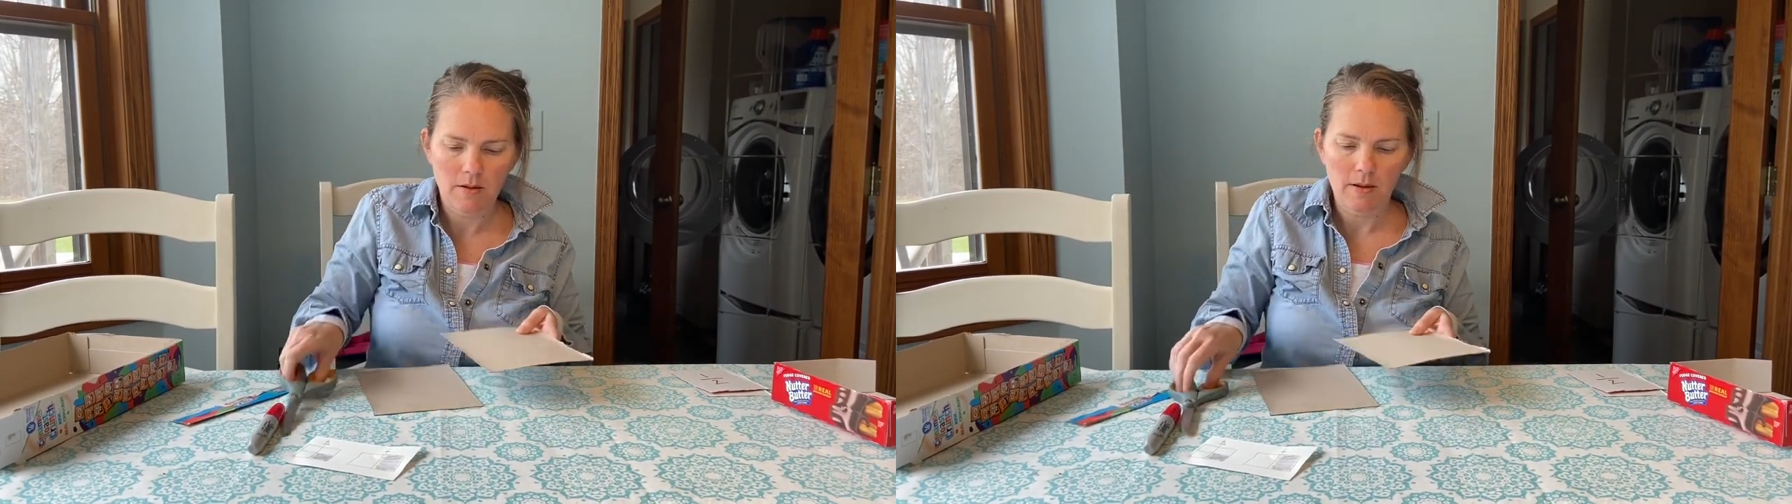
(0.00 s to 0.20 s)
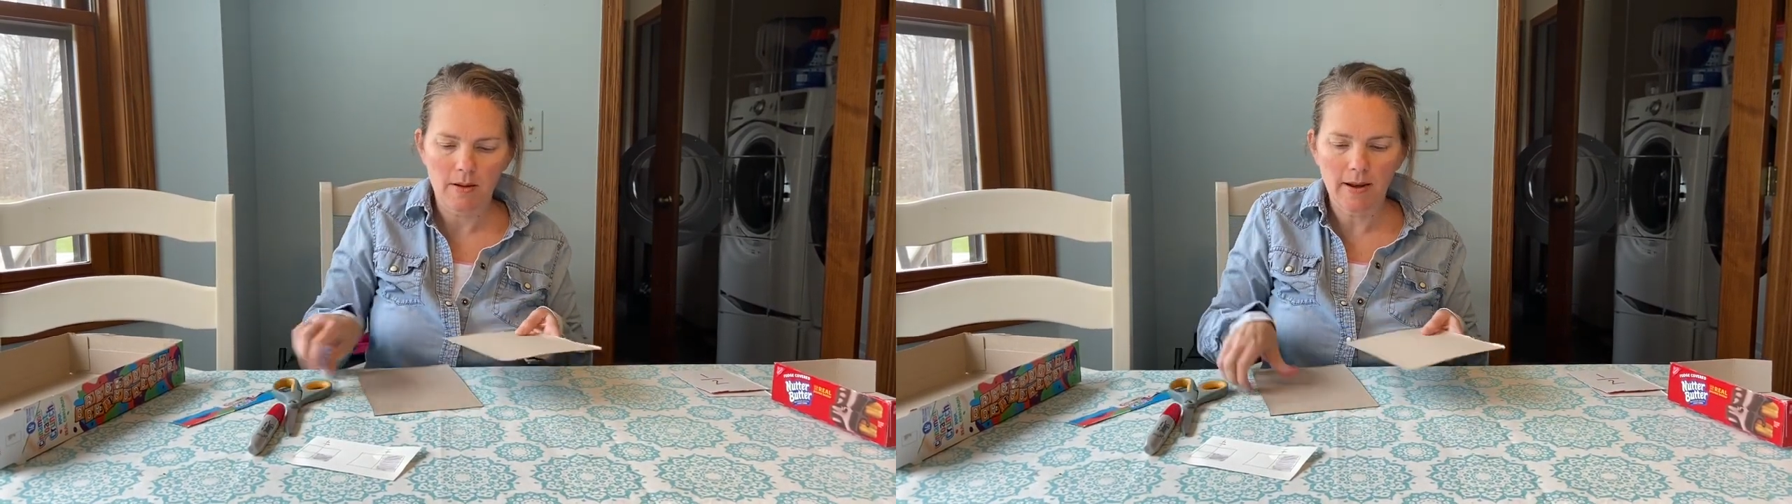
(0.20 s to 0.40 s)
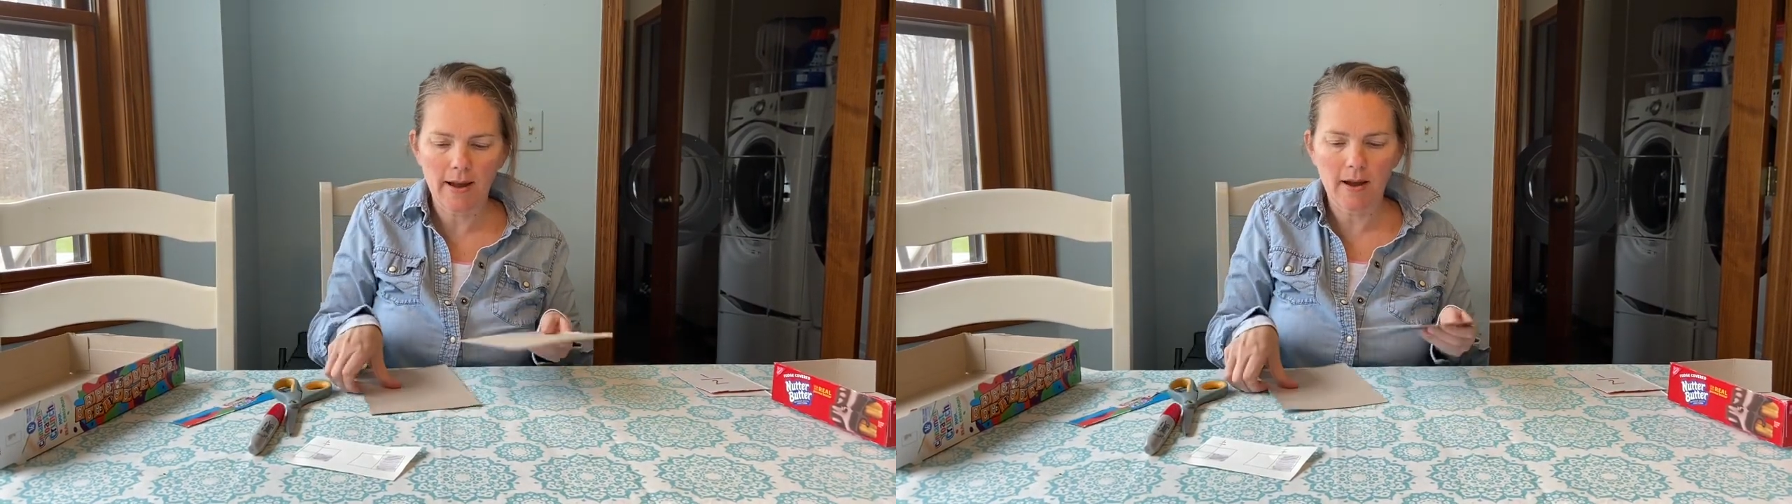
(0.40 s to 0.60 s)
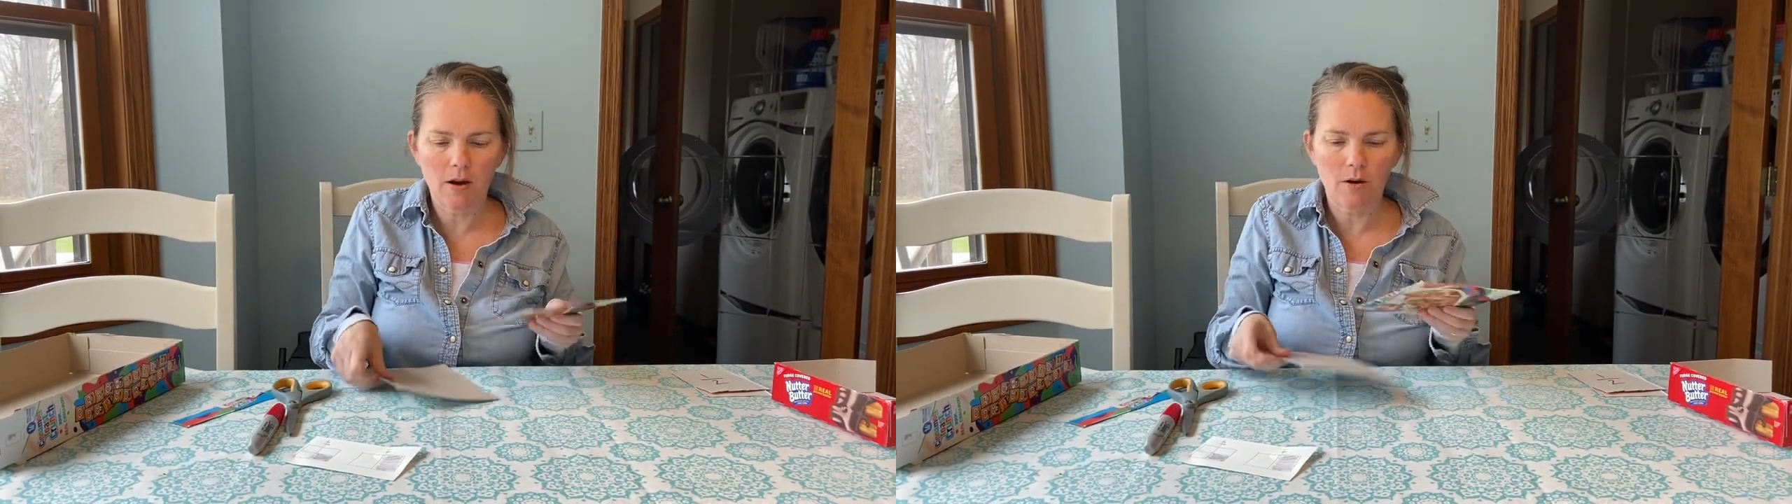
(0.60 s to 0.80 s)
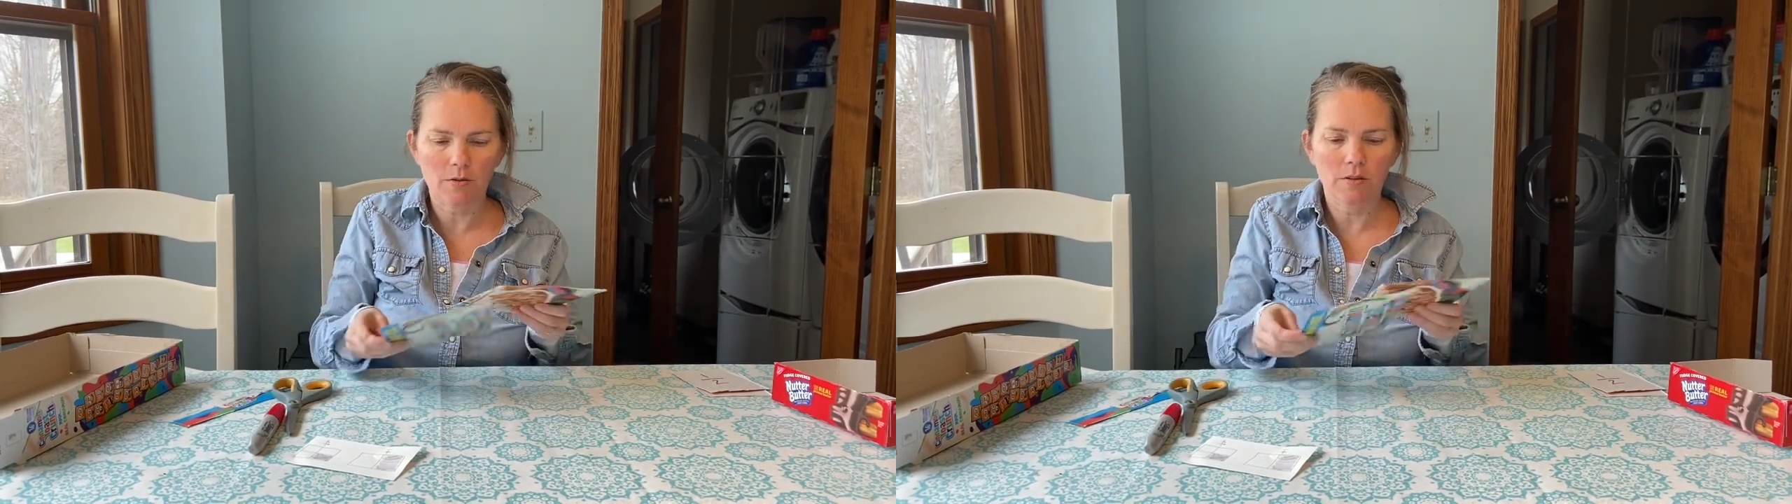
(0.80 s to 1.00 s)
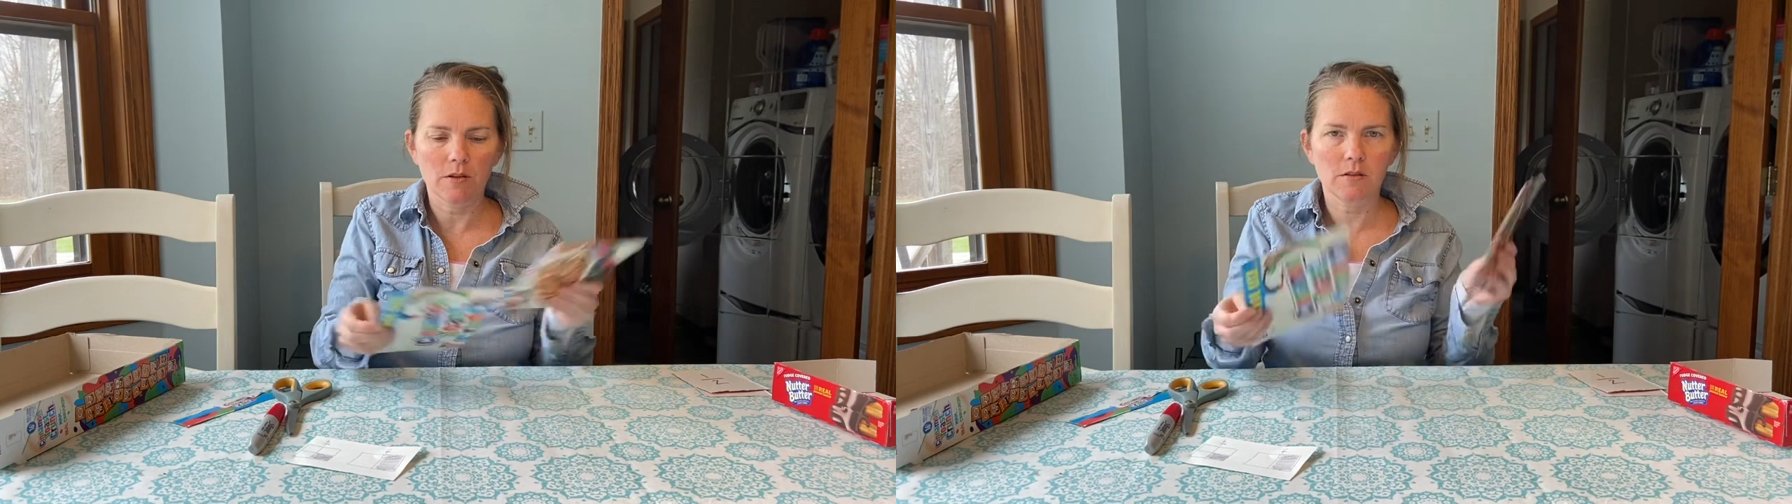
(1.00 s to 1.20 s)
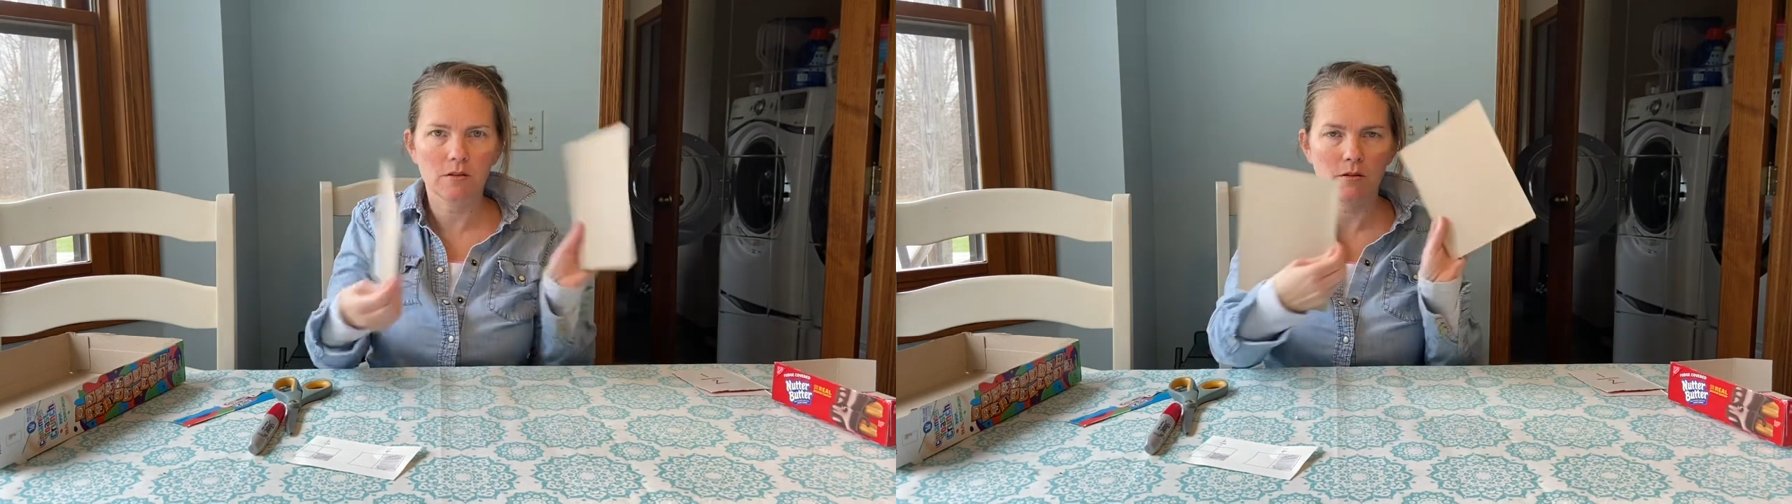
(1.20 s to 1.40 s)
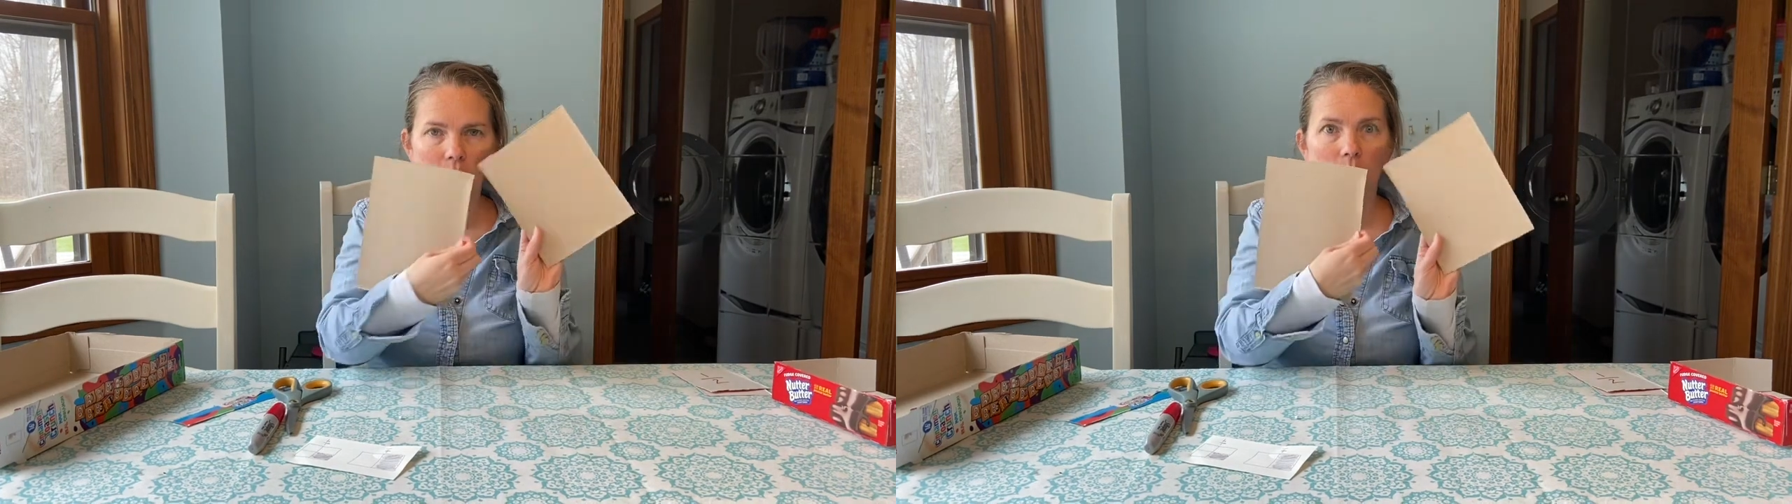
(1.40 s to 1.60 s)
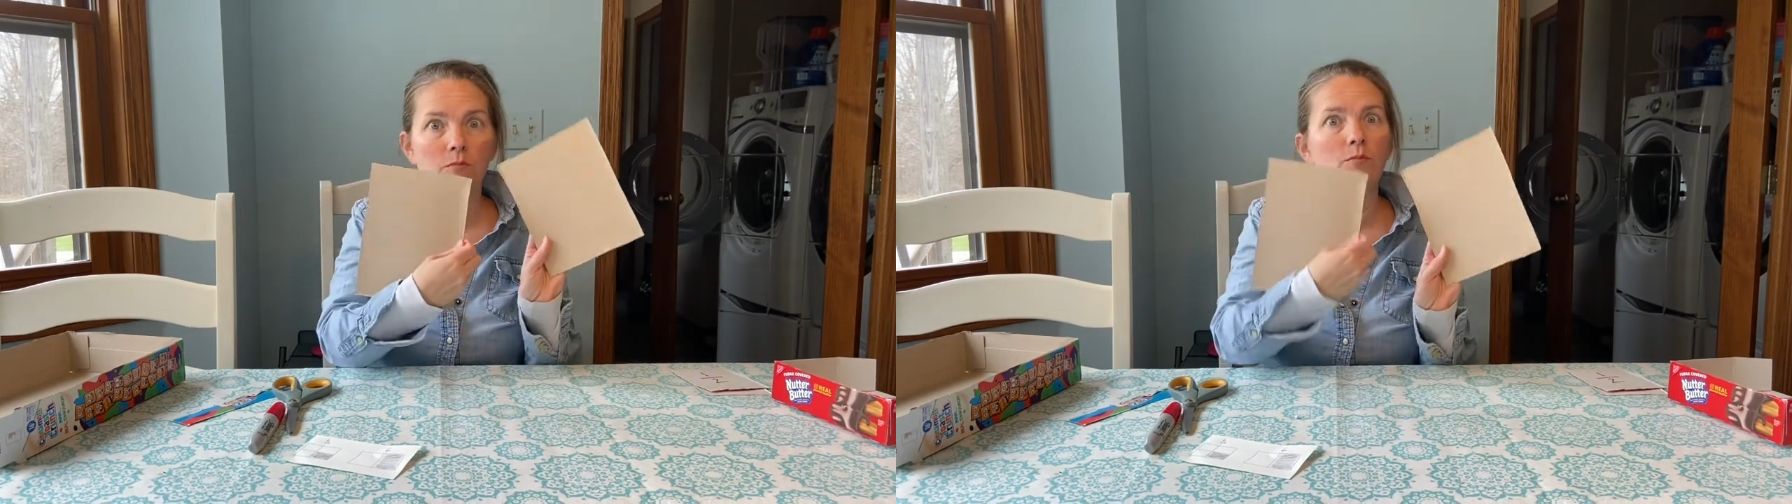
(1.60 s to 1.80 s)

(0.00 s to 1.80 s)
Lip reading: Now, these two,